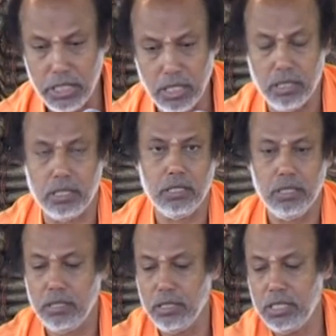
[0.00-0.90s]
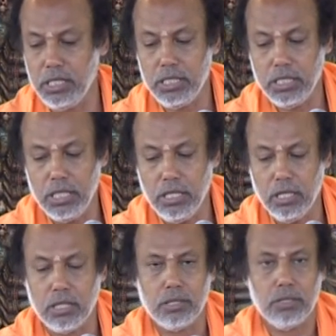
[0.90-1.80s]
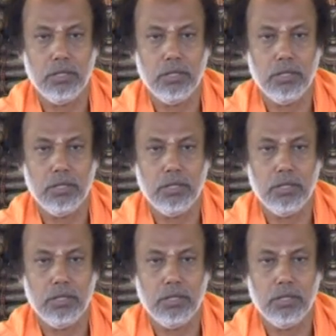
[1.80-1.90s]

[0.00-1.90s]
inert. This is inert.